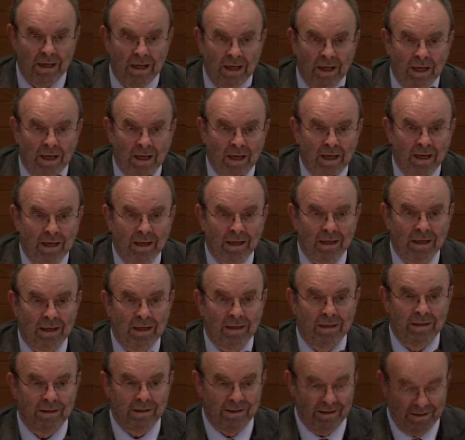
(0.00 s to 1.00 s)

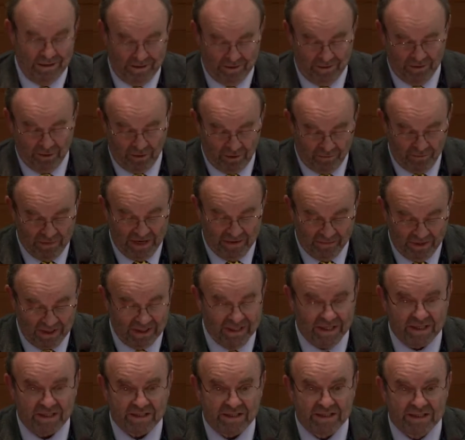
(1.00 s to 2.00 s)
Or maybe
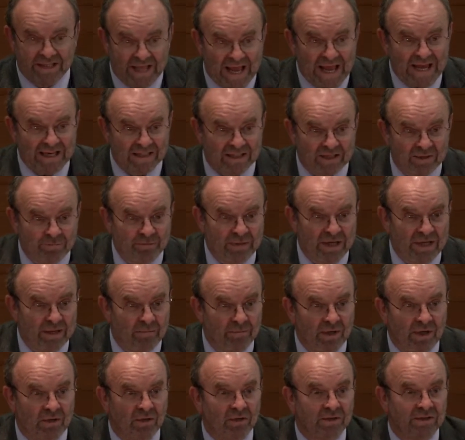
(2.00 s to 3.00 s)
this dates me,
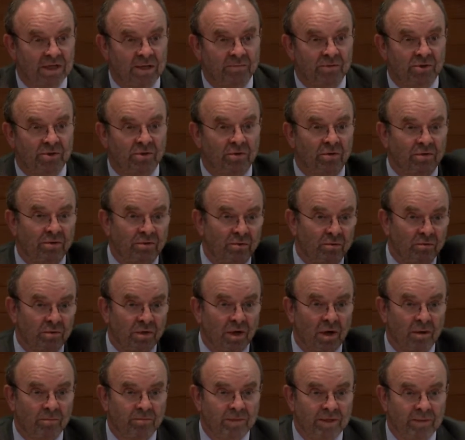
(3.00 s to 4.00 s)
because I'm sure you
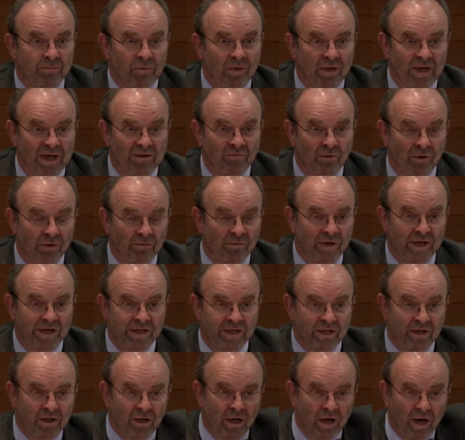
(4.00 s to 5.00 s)
young people have
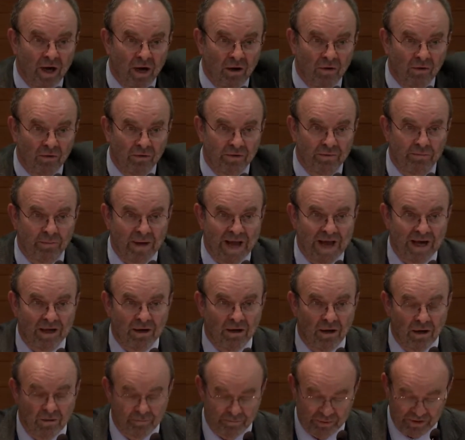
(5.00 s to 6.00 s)
already cloud
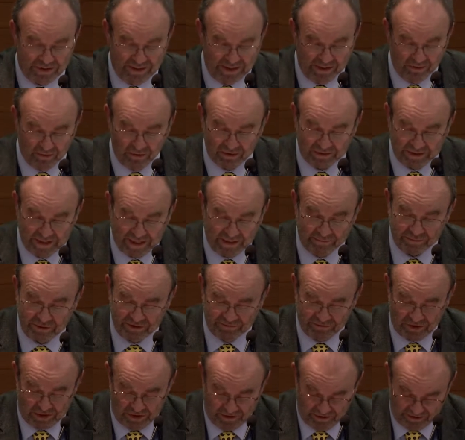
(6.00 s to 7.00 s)
backups and all types
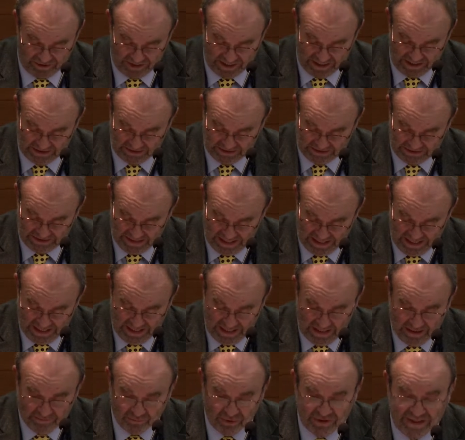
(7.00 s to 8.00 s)
of other things.
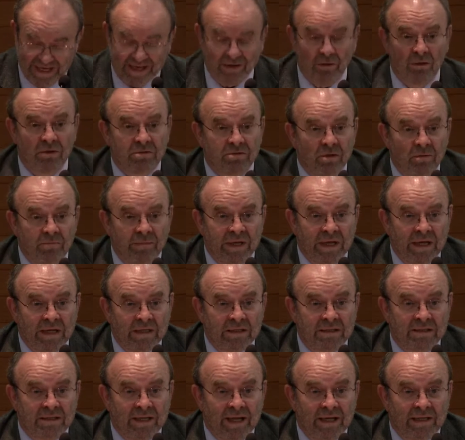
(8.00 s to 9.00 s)
But that also
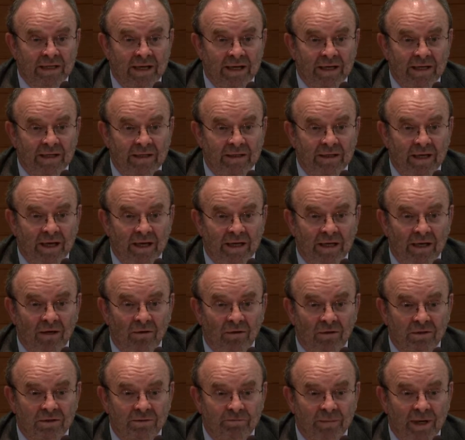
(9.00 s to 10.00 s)
means that I
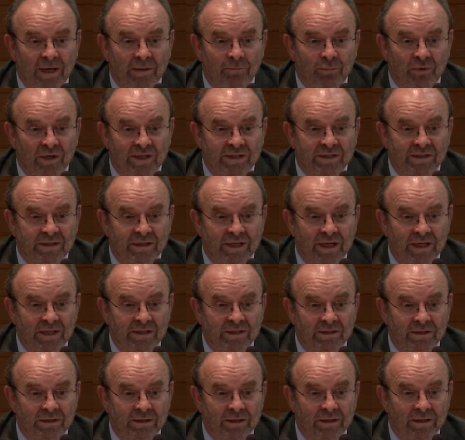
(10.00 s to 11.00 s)
lost my
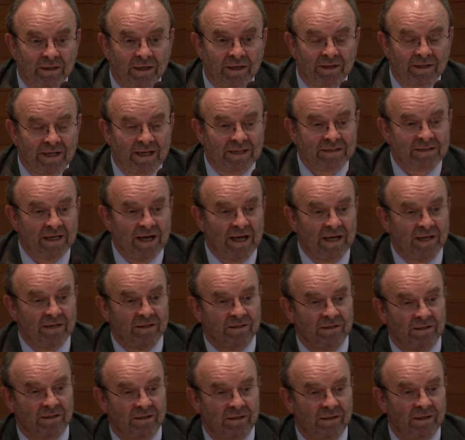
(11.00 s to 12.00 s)
presentation, and that's
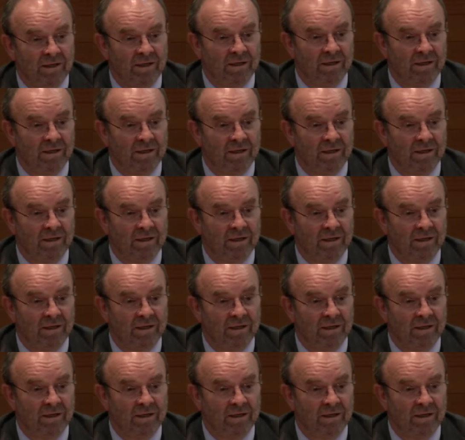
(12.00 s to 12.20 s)
either